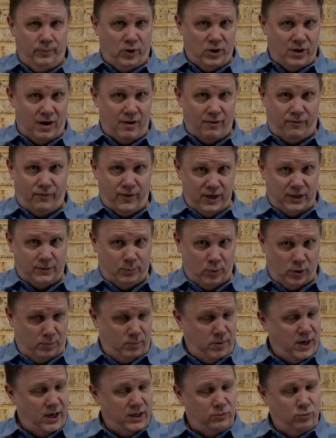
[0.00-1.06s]
to our
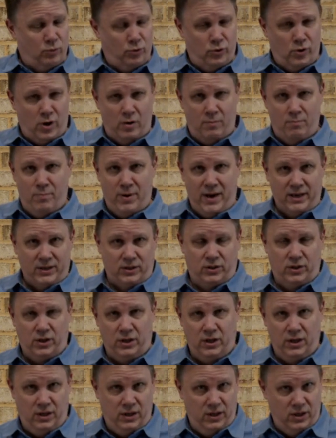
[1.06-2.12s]
Facebook page, we'll do our best
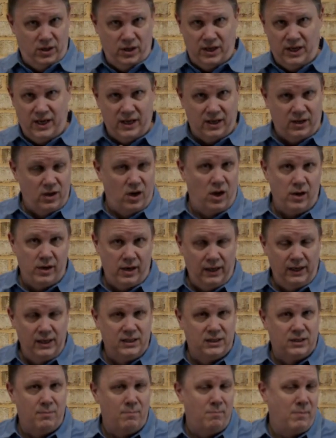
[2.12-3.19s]
to, to get at
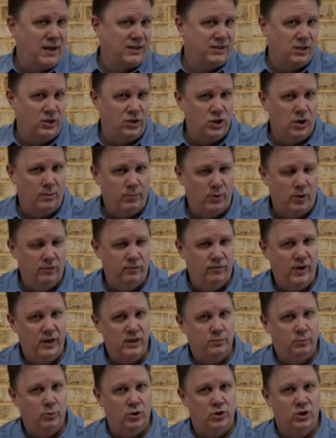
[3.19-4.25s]
least a message up on
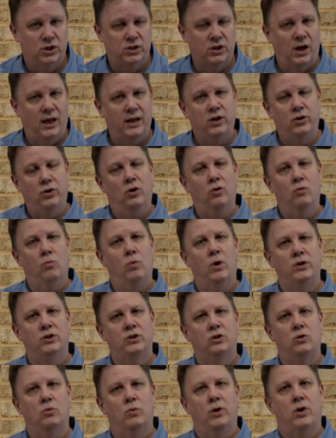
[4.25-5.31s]
Facebook just to let you know what's
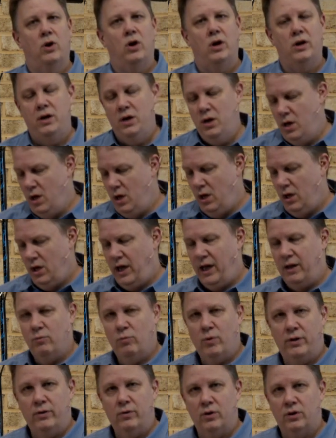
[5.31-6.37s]
going on and
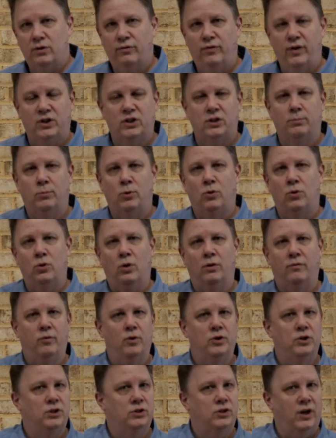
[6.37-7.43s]
whether it's fixable or if
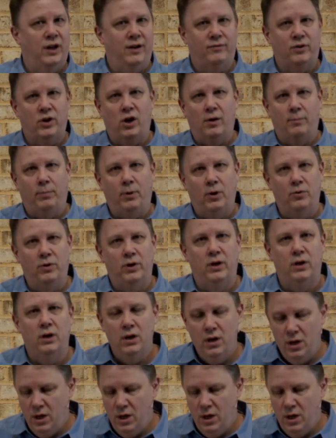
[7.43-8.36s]
we're just going to have to upload it